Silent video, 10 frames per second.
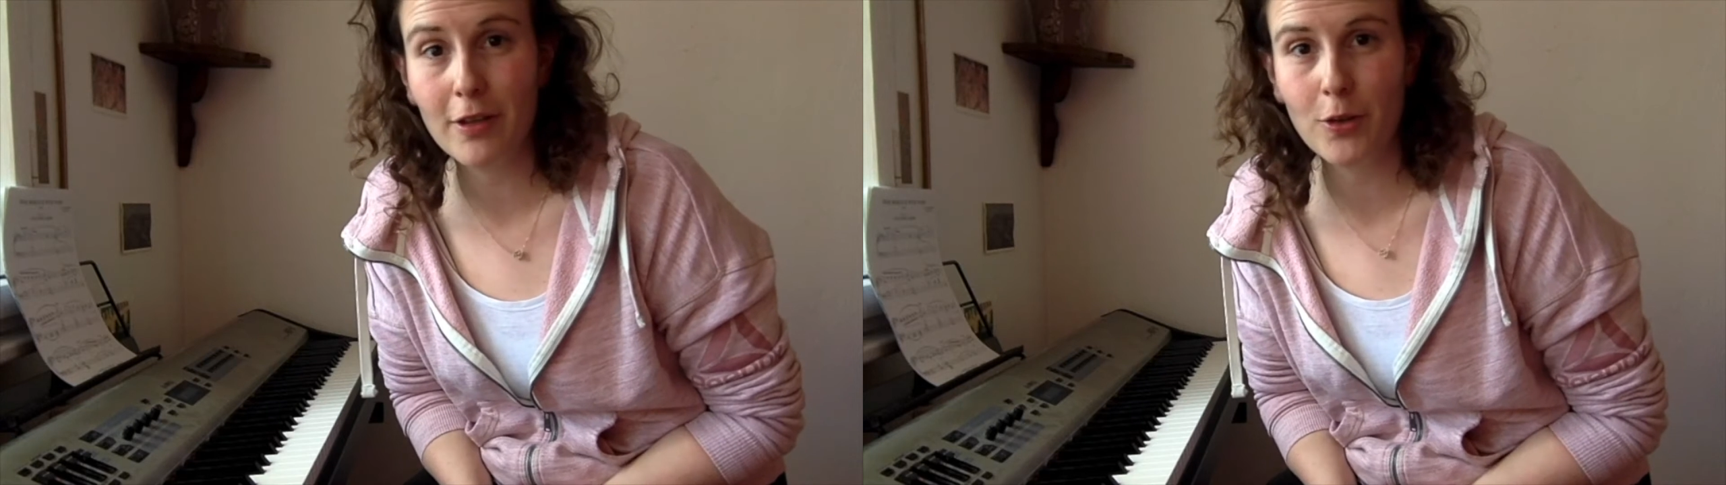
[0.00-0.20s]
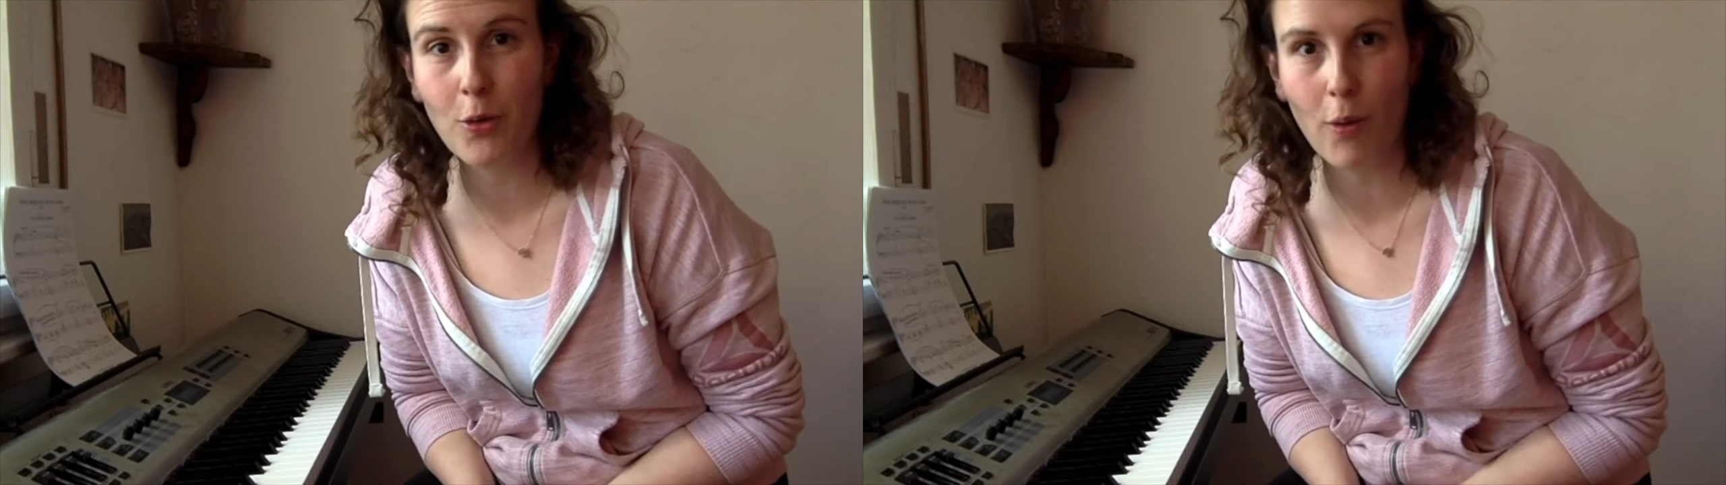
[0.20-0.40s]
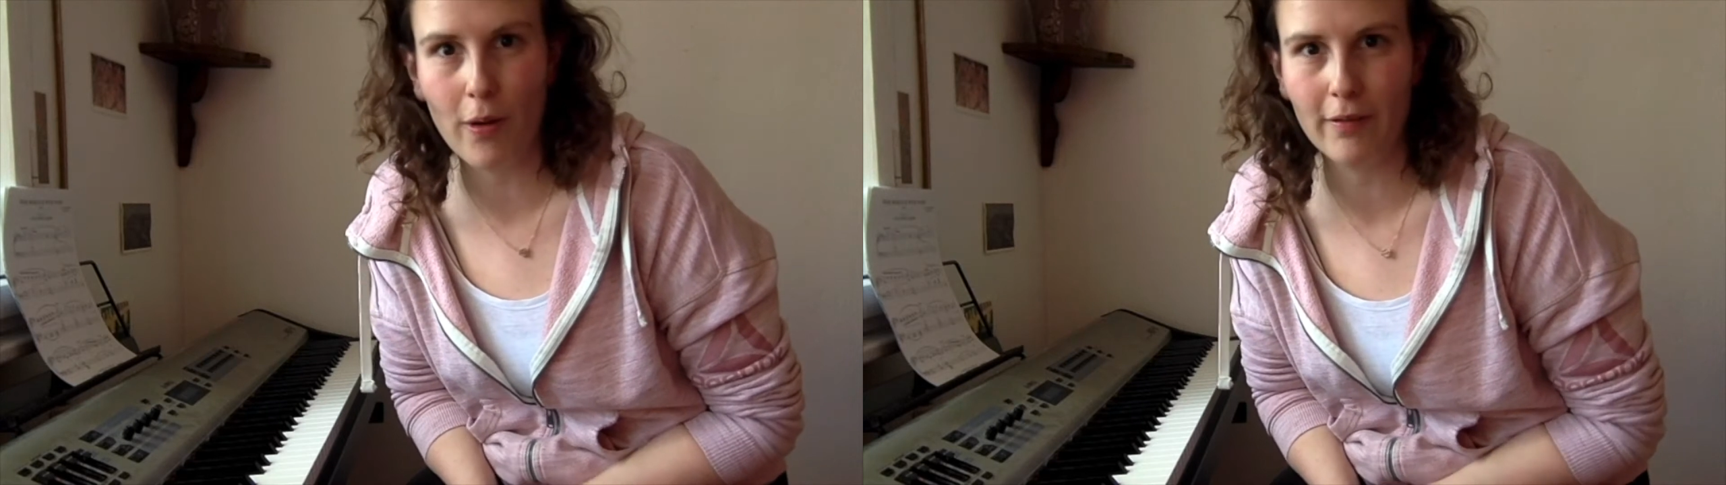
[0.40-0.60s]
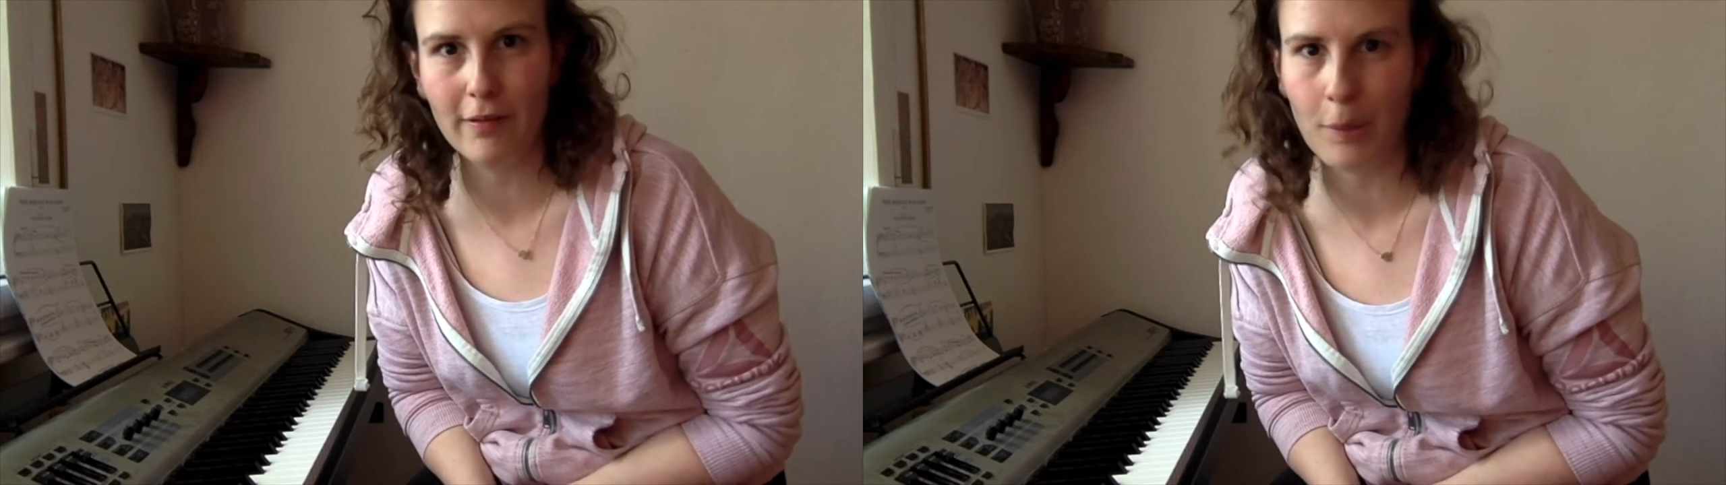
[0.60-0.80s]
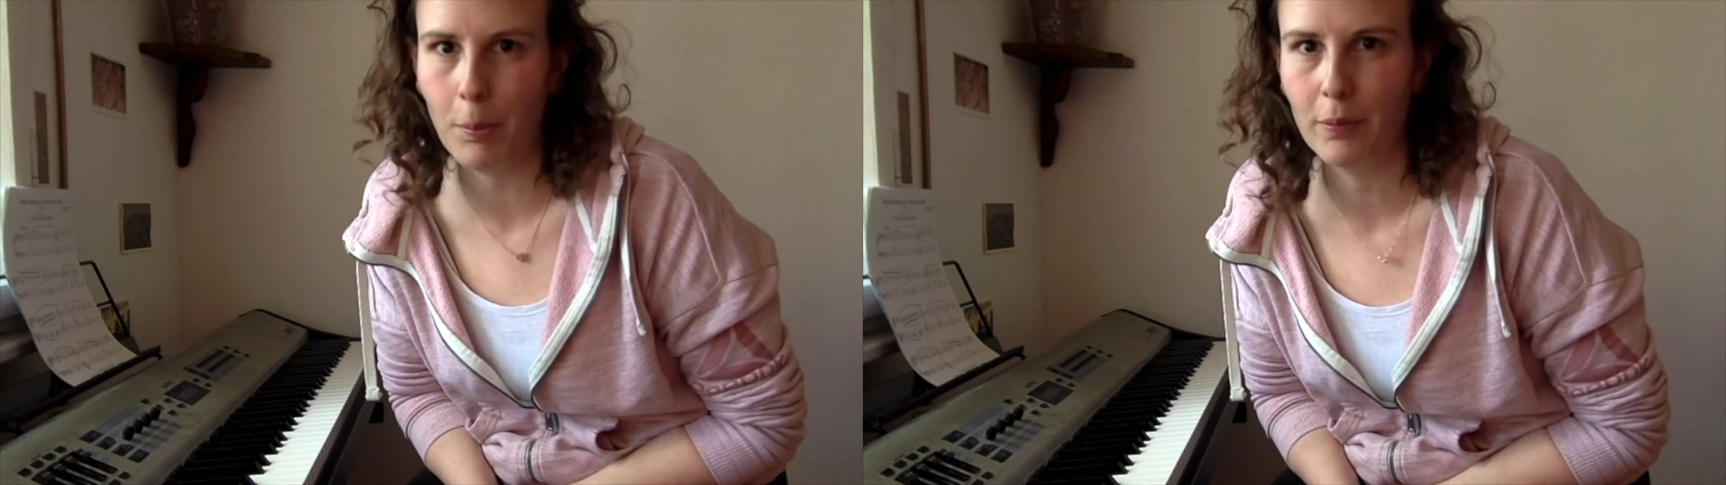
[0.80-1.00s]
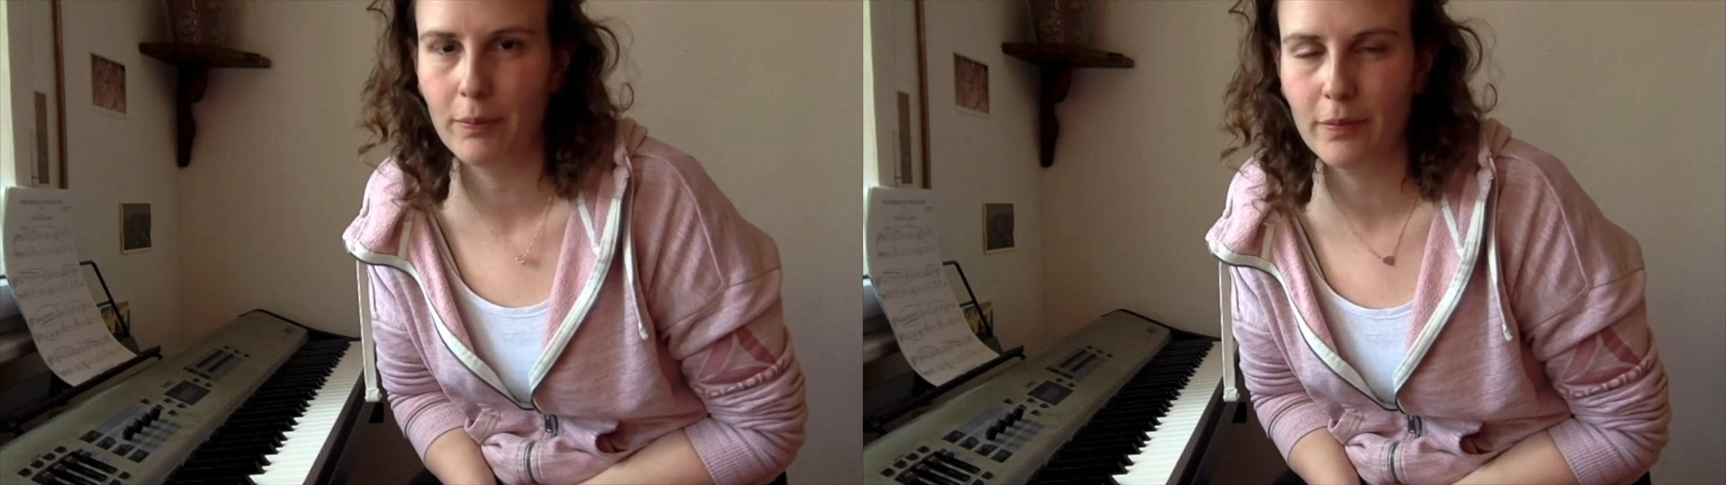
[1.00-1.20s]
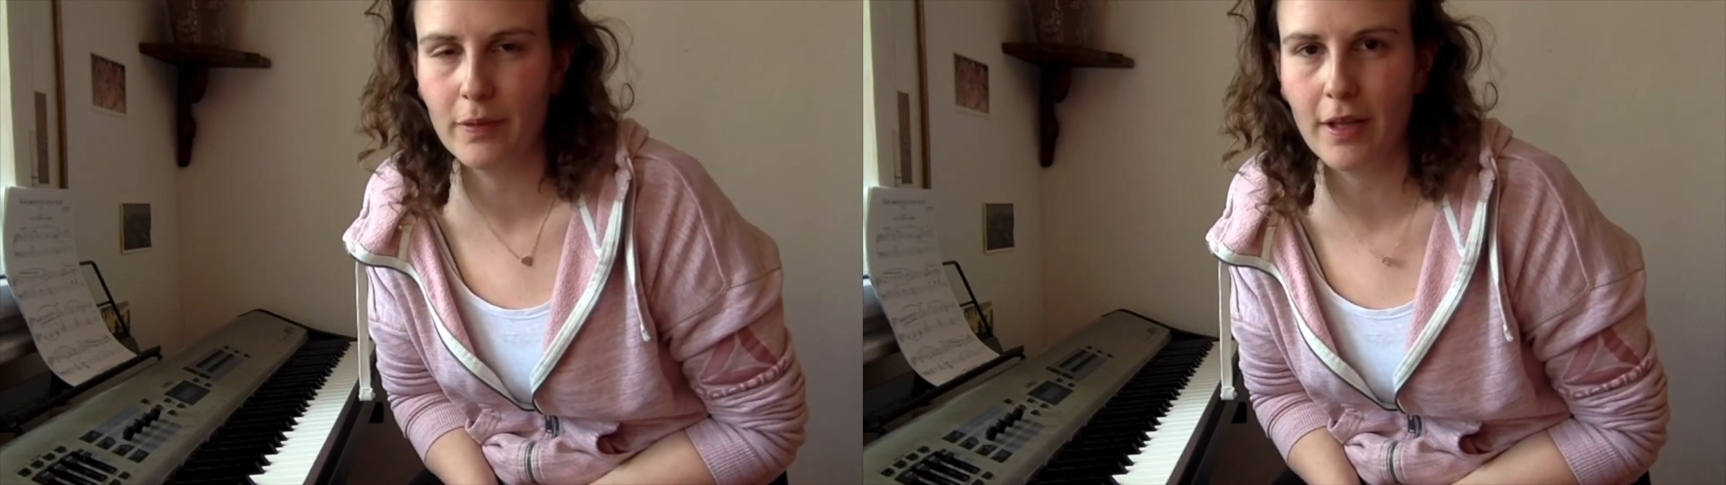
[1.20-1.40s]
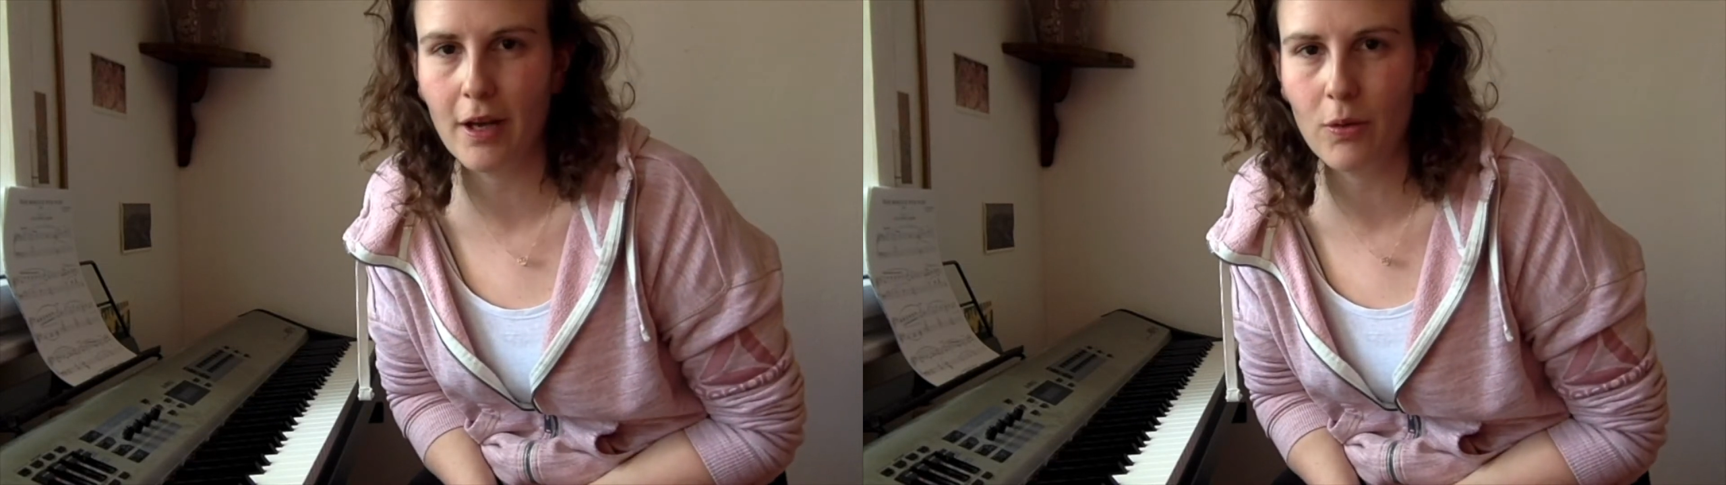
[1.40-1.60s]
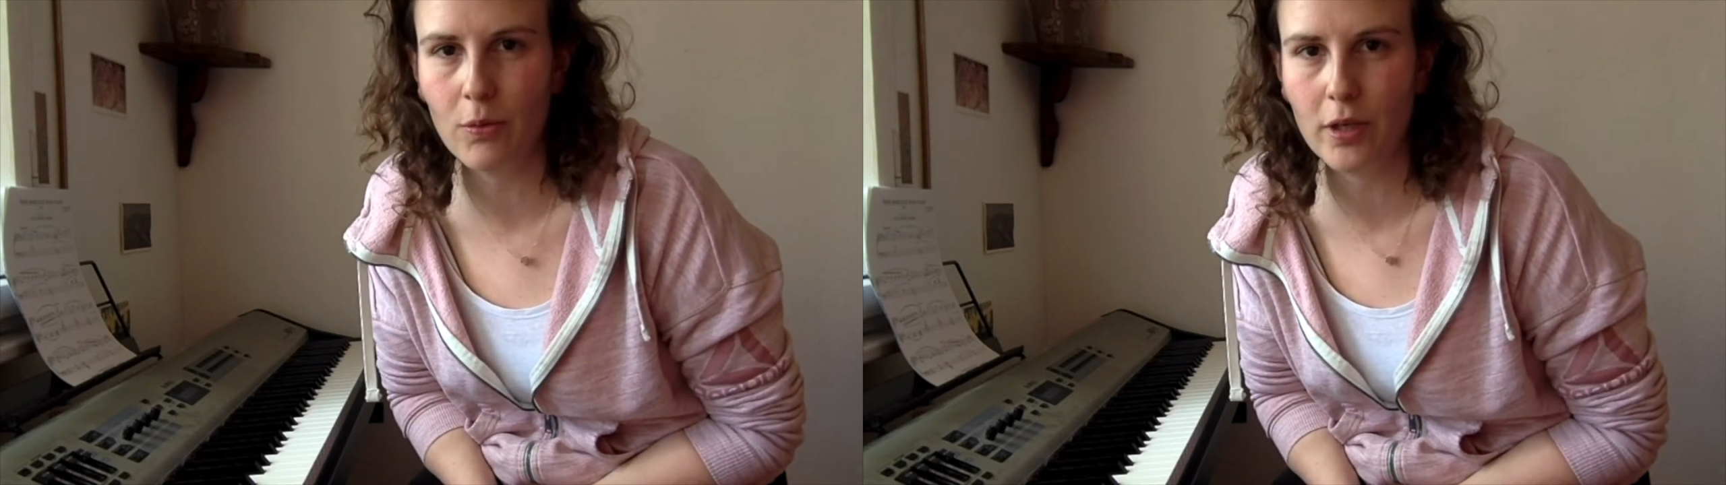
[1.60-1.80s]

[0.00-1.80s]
Quarantip. Now